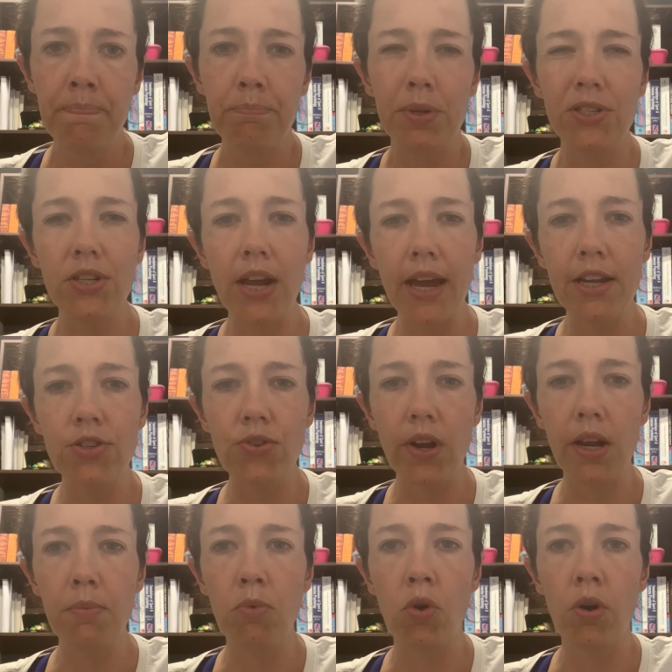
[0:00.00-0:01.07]
But today is
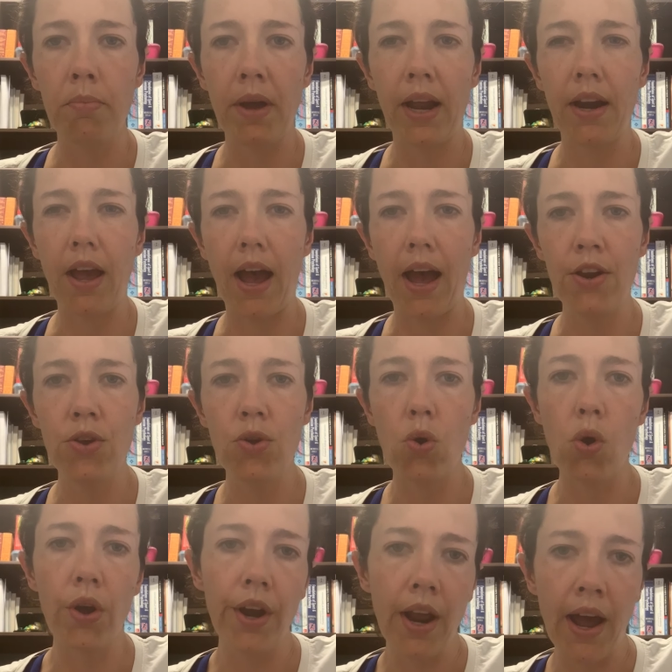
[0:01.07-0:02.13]
really more about how do you
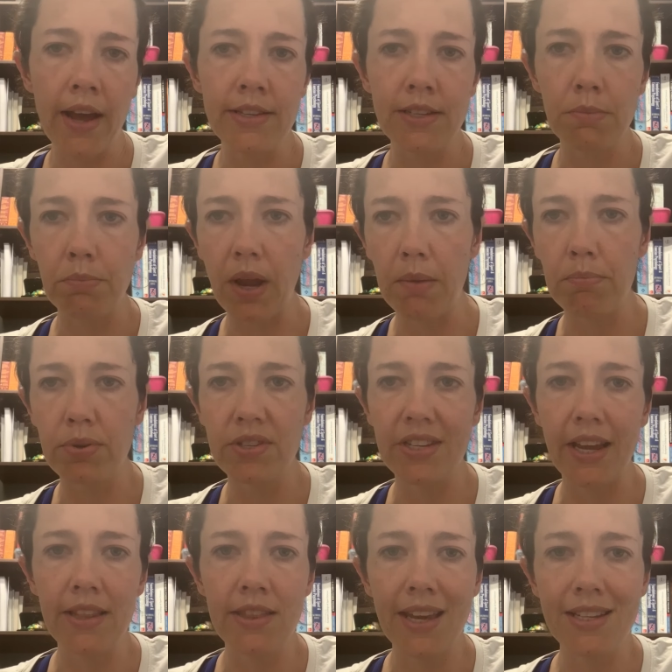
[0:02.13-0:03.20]
organize and
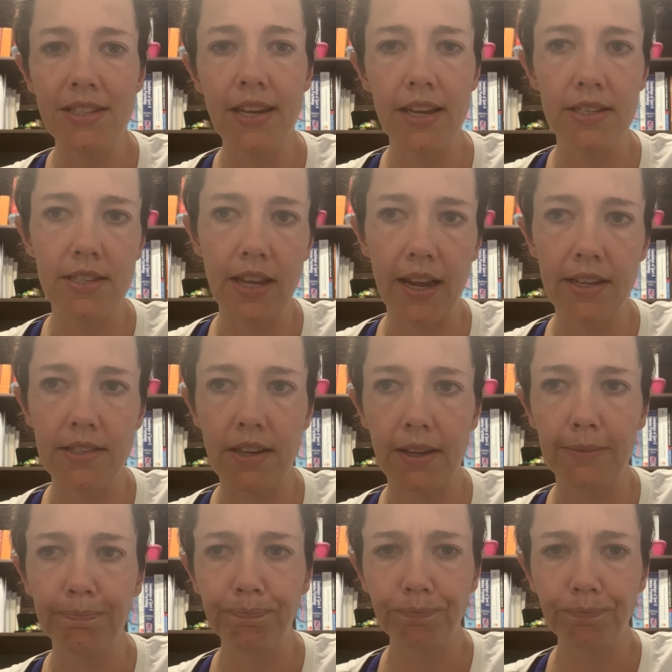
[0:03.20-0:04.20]
present that test data.